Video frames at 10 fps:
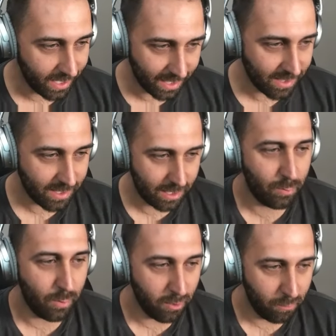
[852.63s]
That's
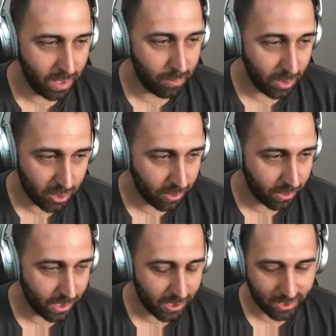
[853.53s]
part of being a mature
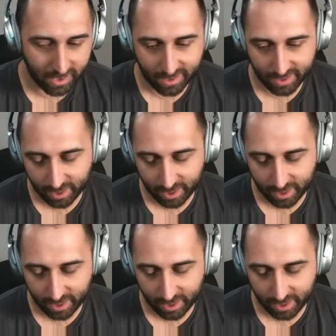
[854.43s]
Christian.